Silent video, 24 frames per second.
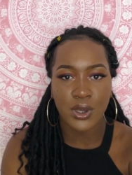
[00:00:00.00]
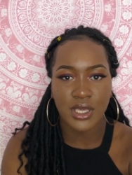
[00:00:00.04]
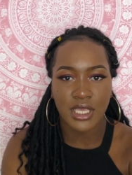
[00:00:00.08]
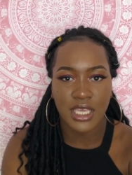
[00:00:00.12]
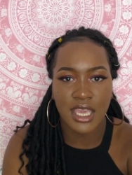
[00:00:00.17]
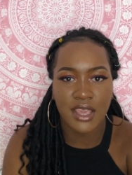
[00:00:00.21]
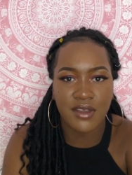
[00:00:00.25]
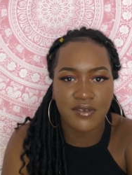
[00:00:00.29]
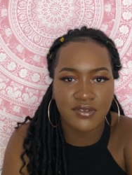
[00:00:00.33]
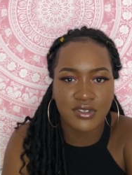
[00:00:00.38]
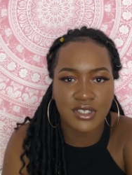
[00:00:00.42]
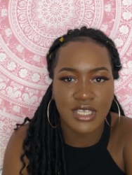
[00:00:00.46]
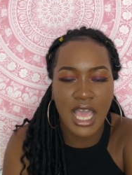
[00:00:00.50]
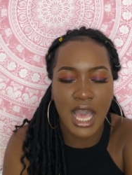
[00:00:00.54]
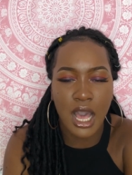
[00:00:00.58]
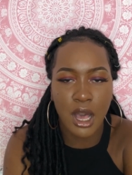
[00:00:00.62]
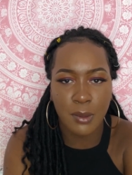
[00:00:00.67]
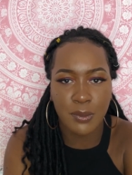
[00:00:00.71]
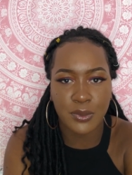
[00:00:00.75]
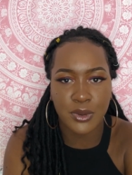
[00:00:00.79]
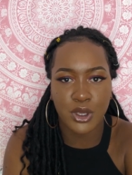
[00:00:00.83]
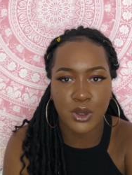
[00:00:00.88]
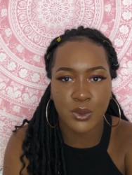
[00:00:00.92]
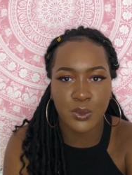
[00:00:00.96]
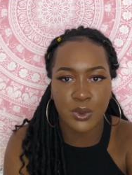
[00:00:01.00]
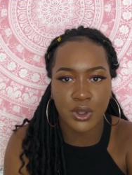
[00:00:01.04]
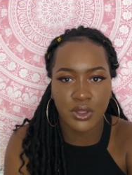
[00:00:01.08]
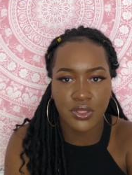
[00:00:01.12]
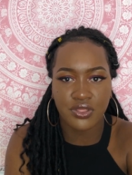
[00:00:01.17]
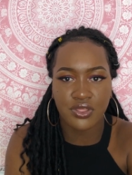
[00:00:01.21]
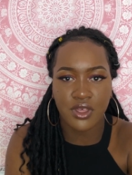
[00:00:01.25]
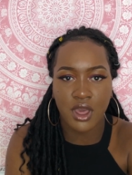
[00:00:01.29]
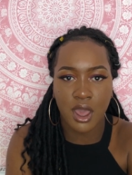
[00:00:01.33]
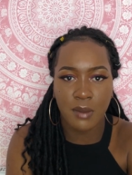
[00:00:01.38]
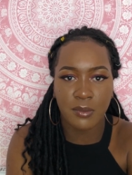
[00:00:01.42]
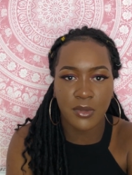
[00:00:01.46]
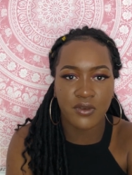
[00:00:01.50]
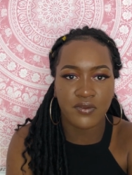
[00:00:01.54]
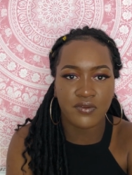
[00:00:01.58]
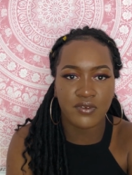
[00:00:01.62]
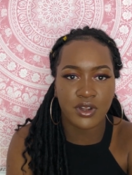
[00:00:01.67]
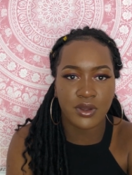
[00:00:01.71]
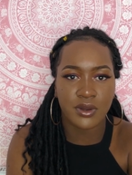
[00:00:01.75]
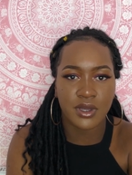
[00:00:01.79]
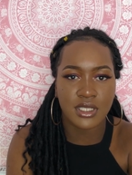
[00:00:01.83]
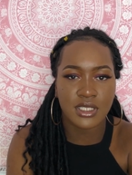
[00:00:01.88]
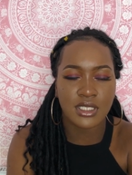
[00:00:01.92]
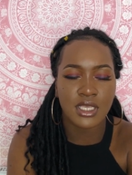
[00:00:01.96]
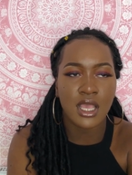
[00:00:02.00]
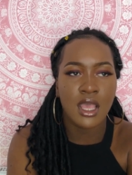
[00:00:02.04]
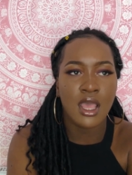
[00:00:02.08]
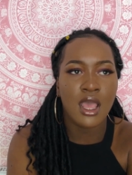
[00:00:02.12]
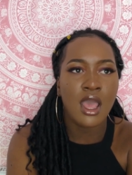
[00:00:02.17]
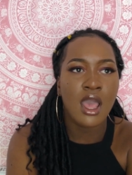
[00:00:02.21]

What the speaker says: give to help you with thermofluids,